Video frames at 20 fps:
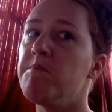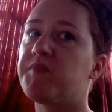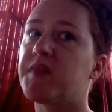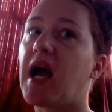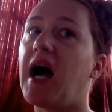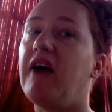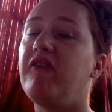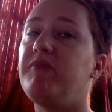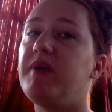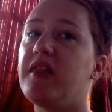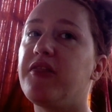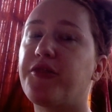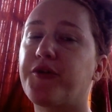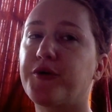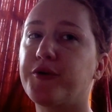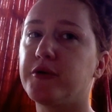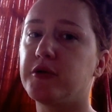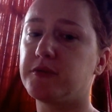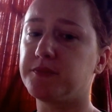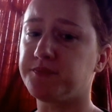I've been
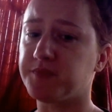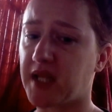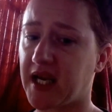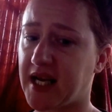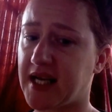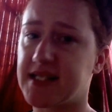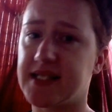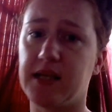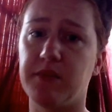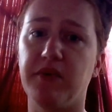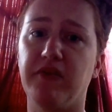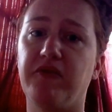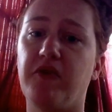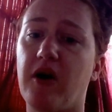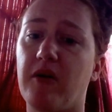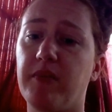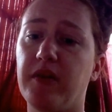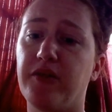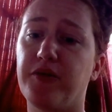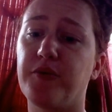through, like I said before,
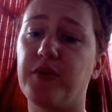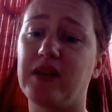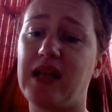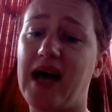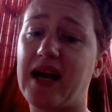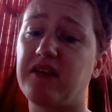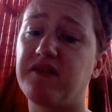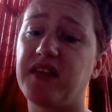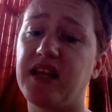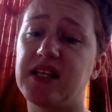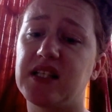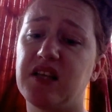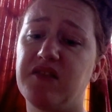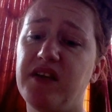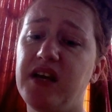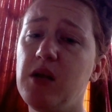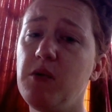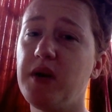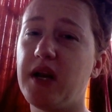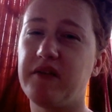I've been through a lot of things. If
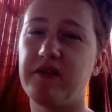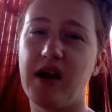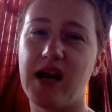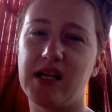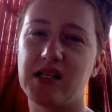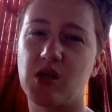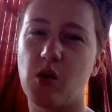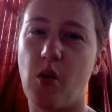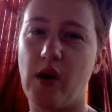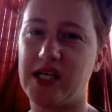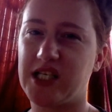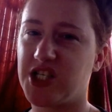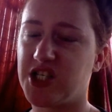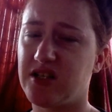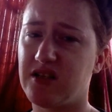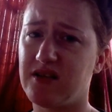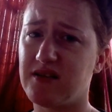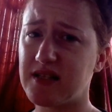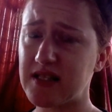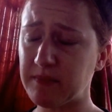anyone ever has
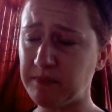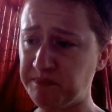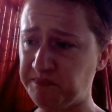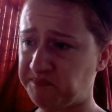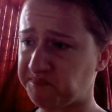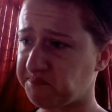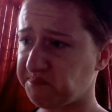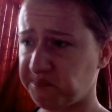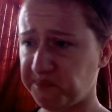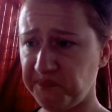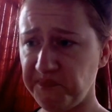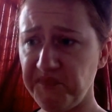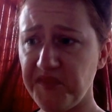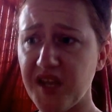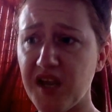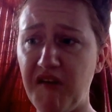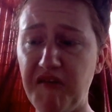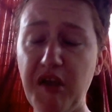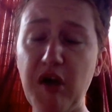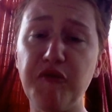questions,
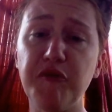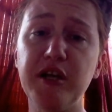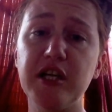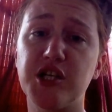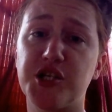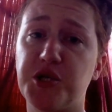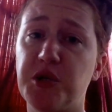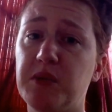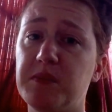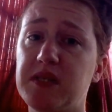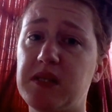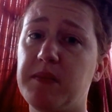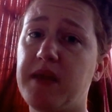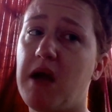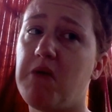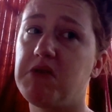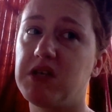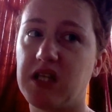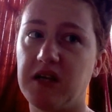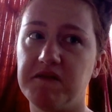feel free to shoot them to me. I
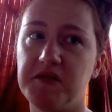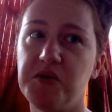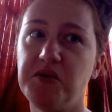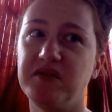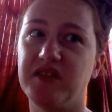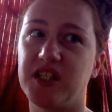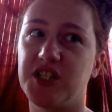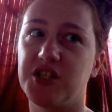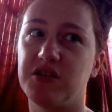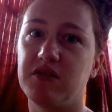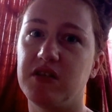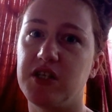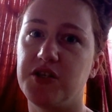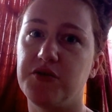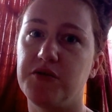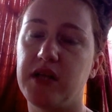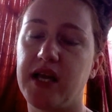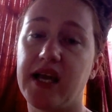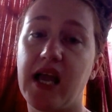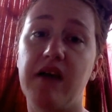would love to eventually do
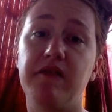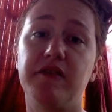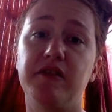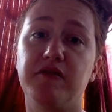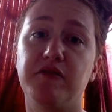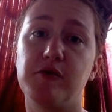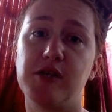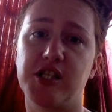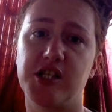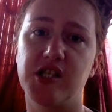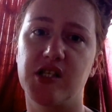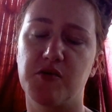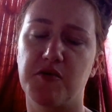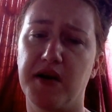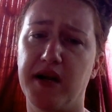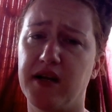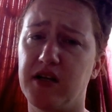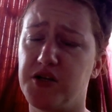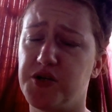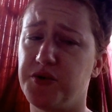like have enough questions where
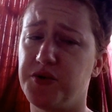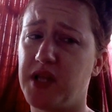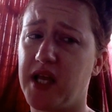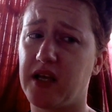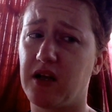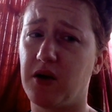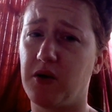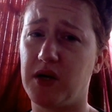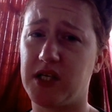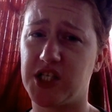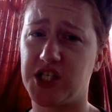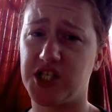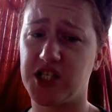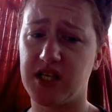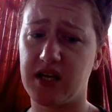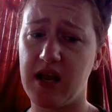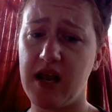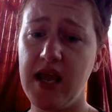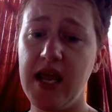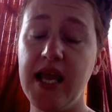I could do like a question
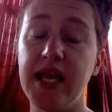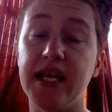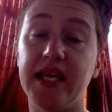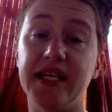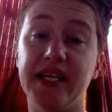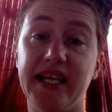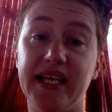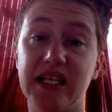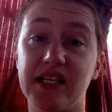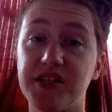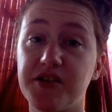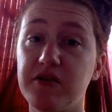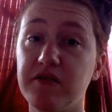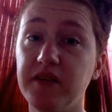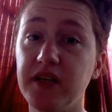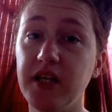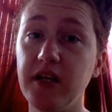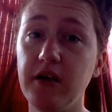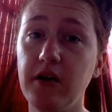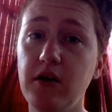and answer
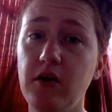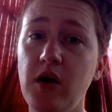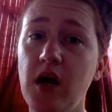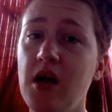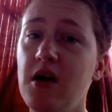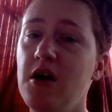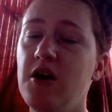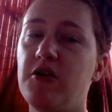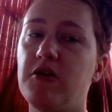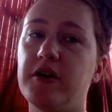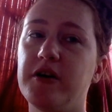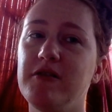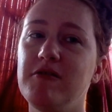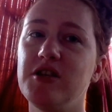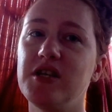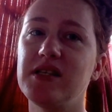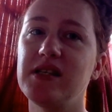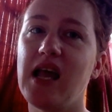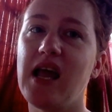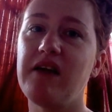video, or you
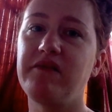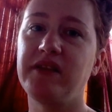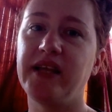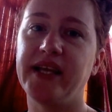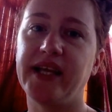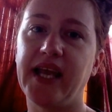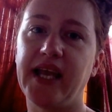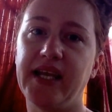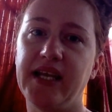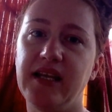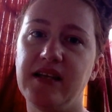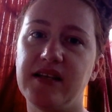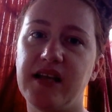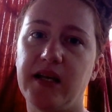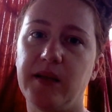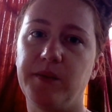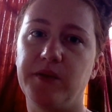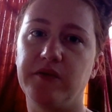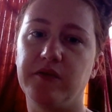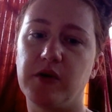just have like any
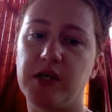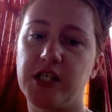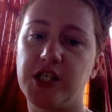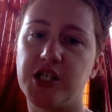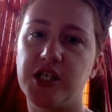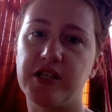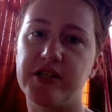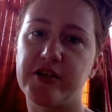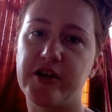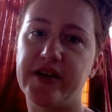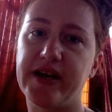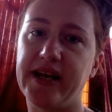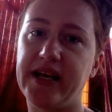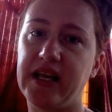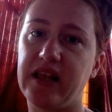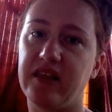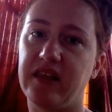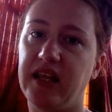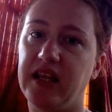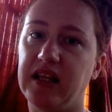type of questions on
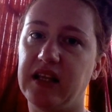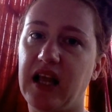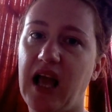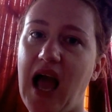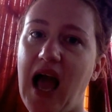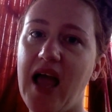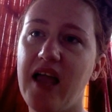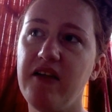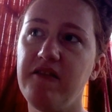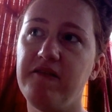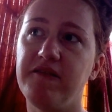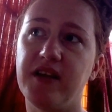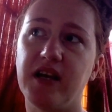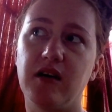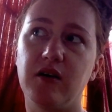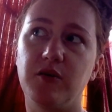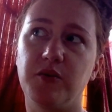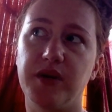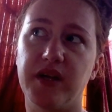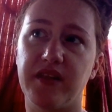anything. I have
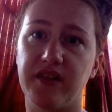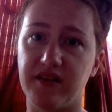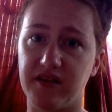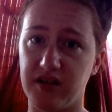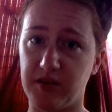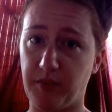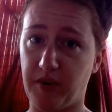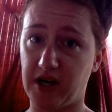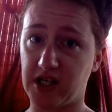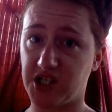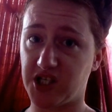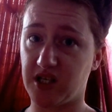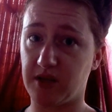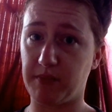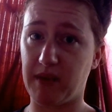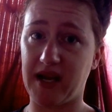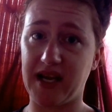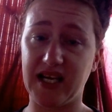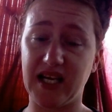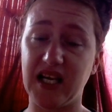dealt with depression
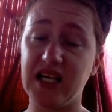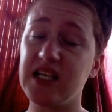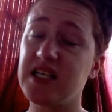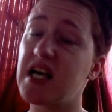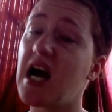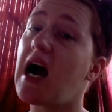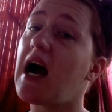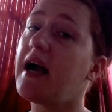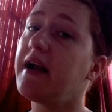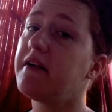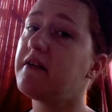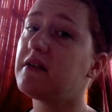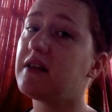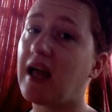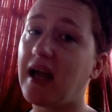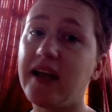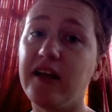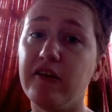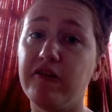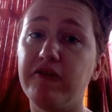my entire
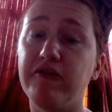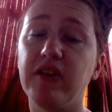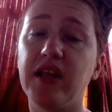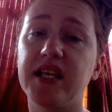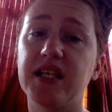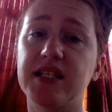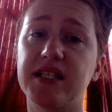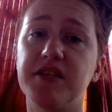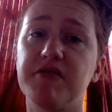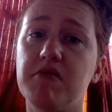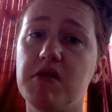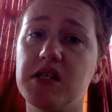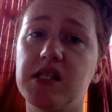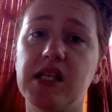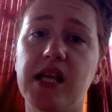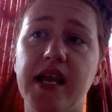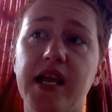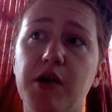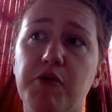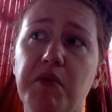life. Like
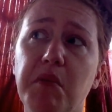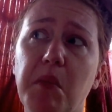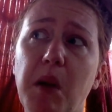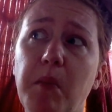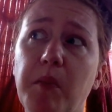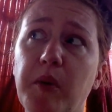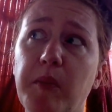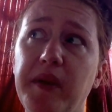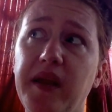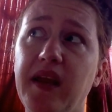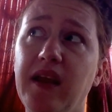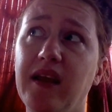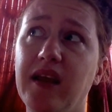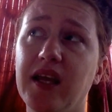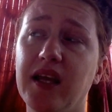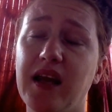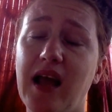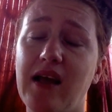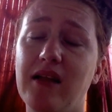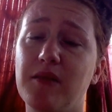seriously, I could remember being
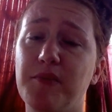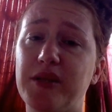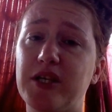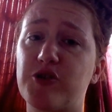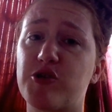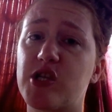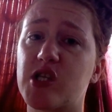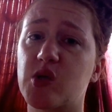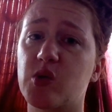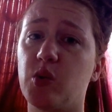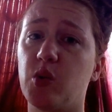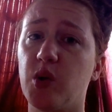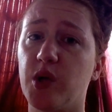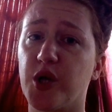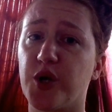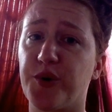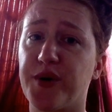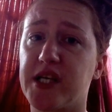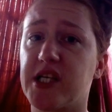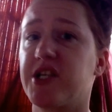in elementary school and
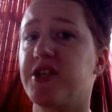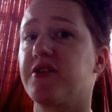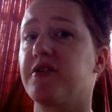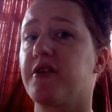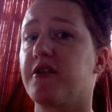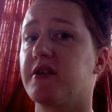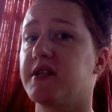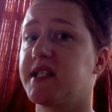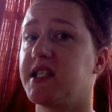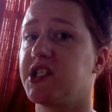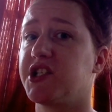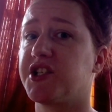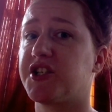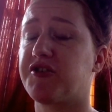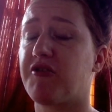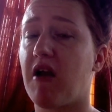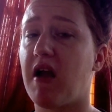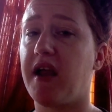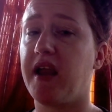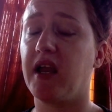going to the nurse and just
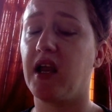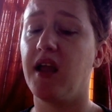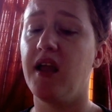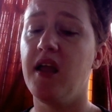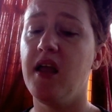crying